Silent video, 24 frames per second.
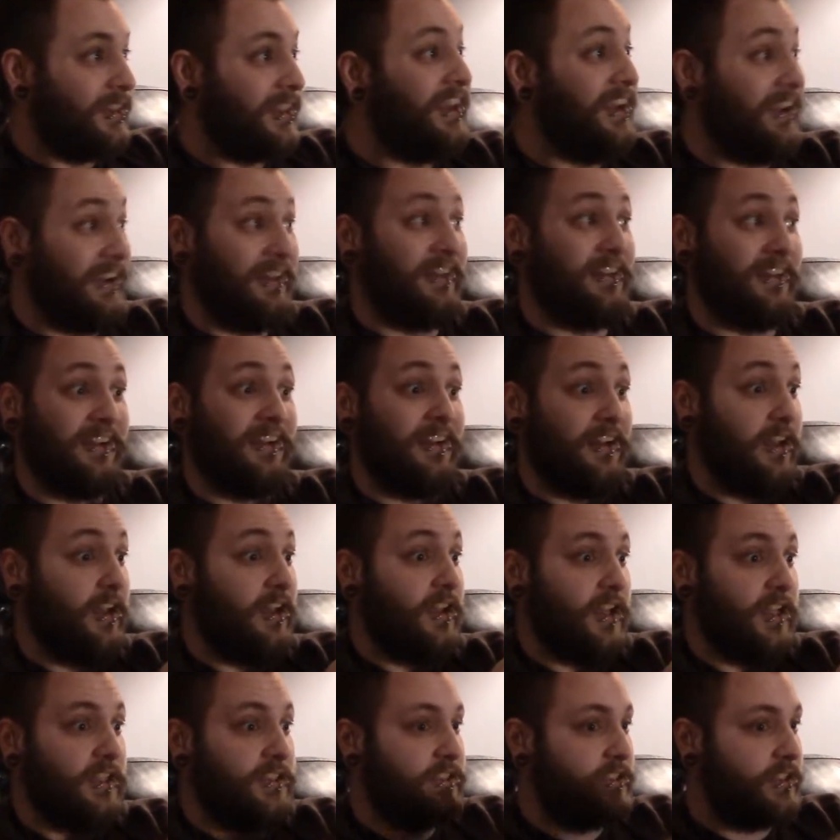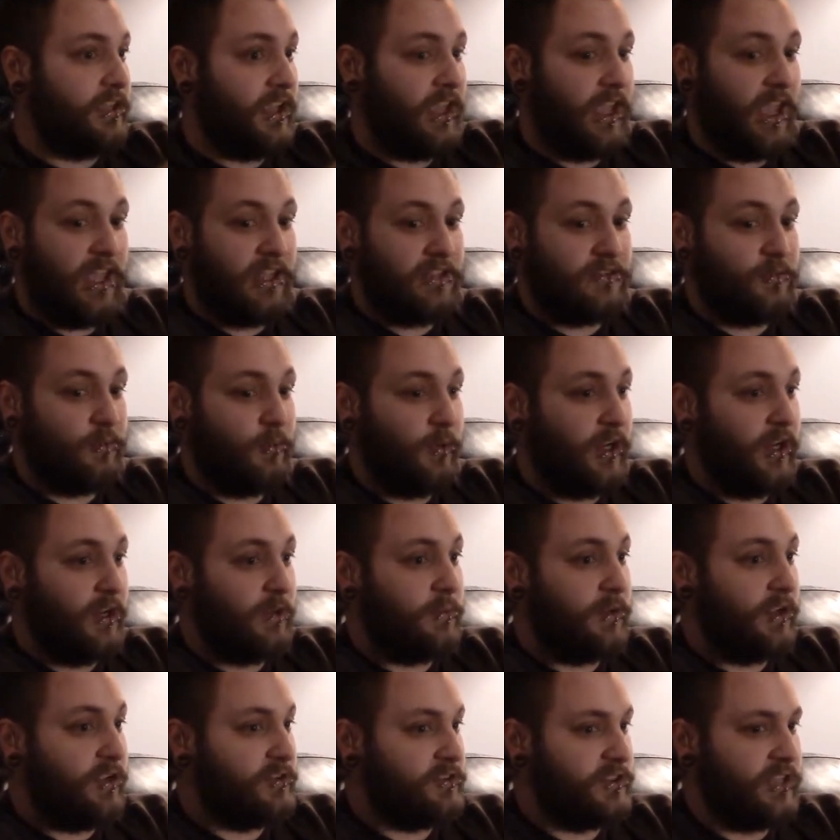It's weird
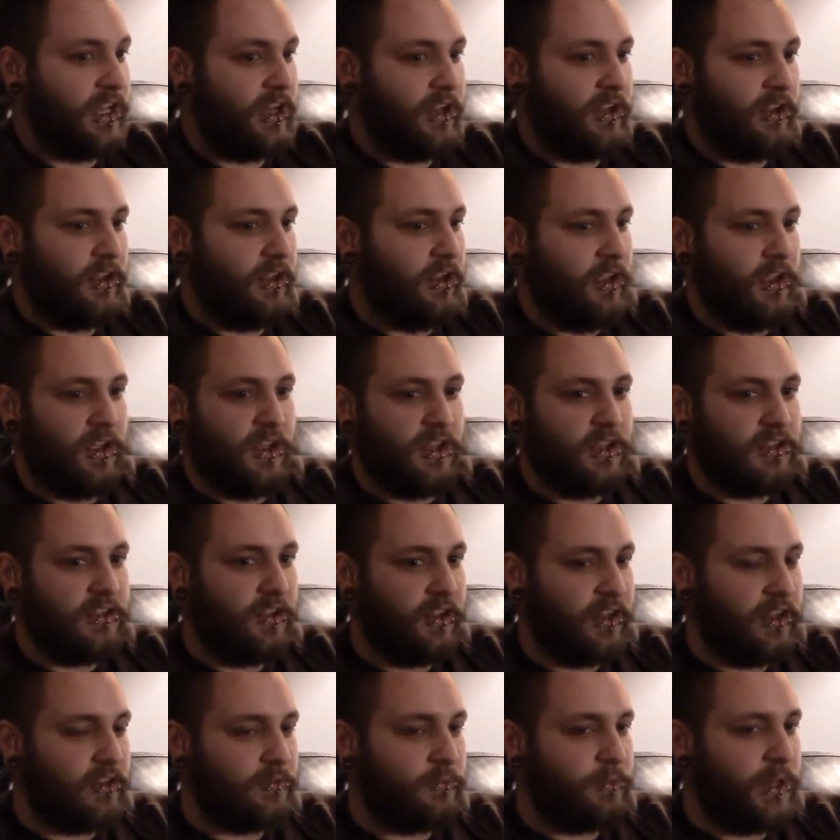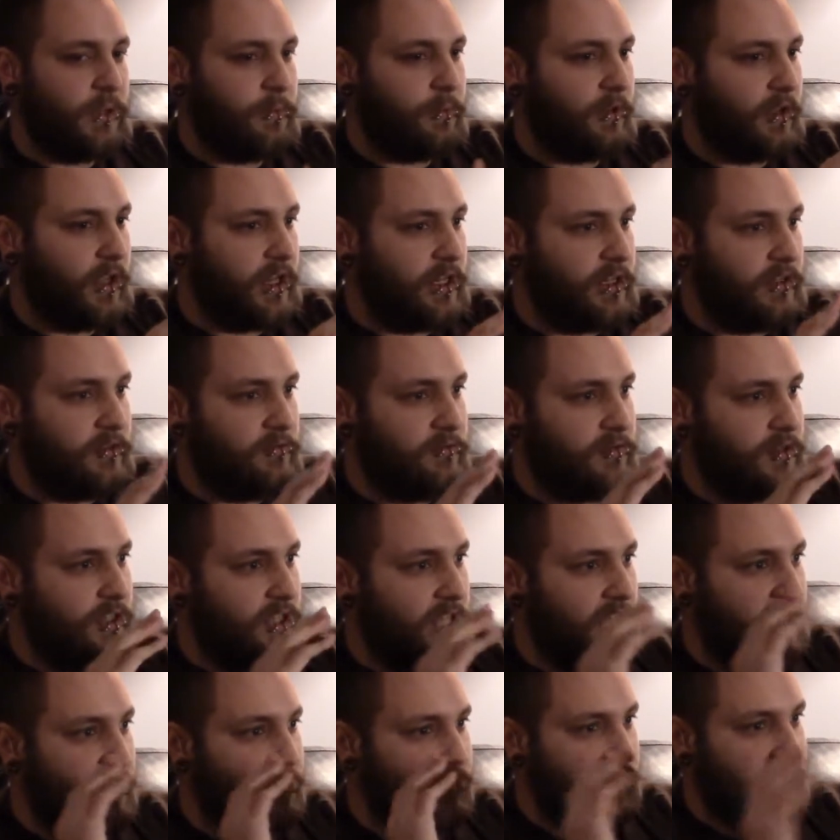because you'll hear people and
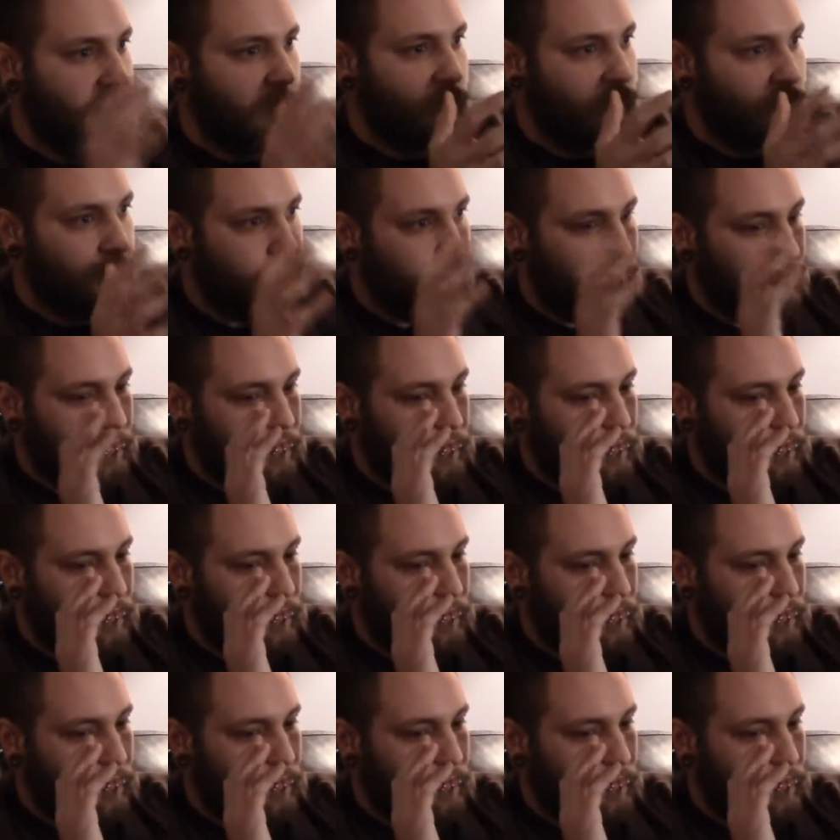they seem.